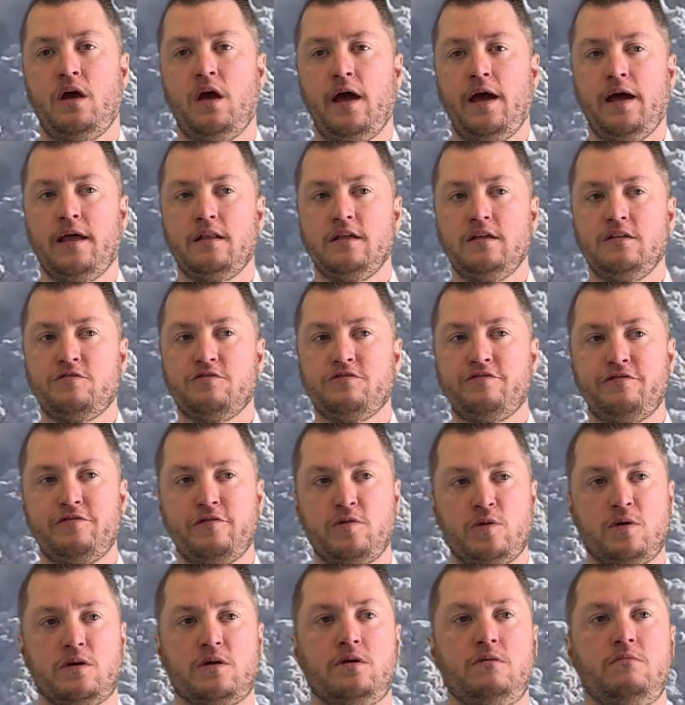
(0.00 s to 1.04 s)
And these
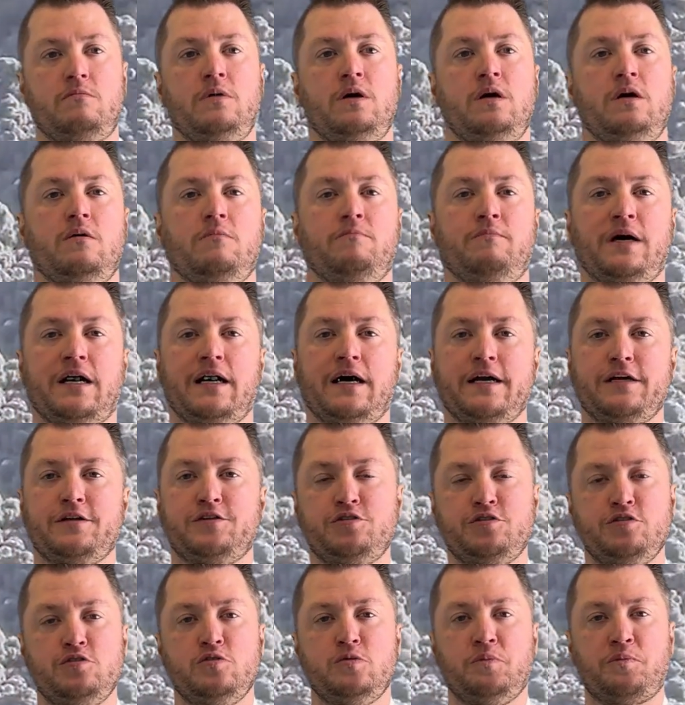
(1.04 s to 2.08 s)
form by
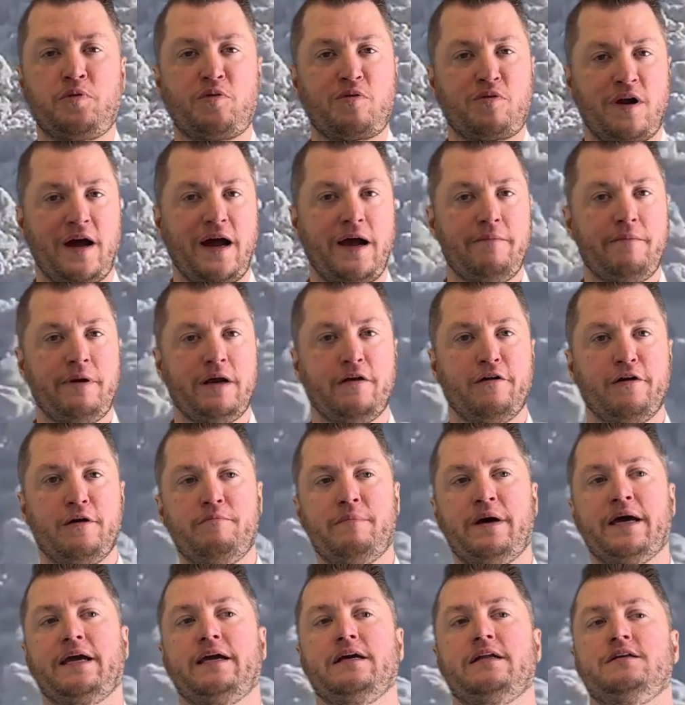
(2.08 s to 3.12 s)
two primary
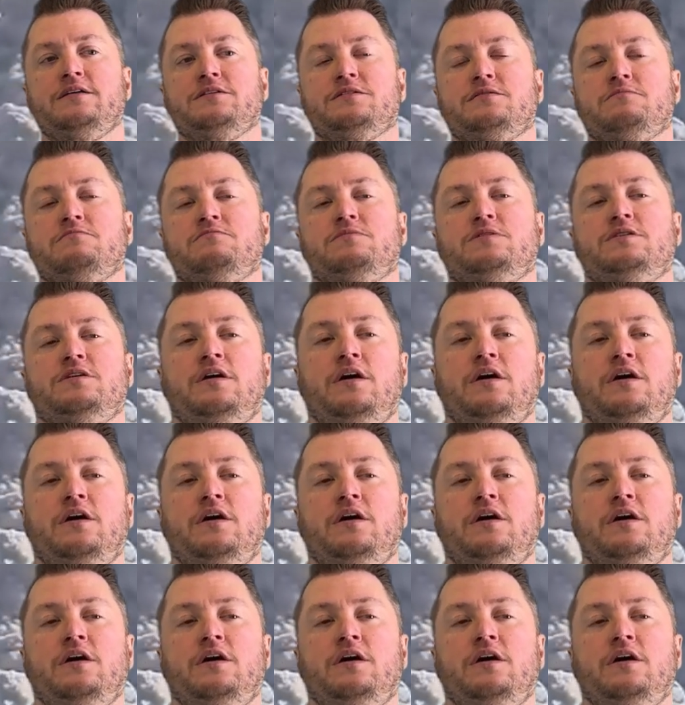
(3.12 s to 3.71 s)
mechanisms.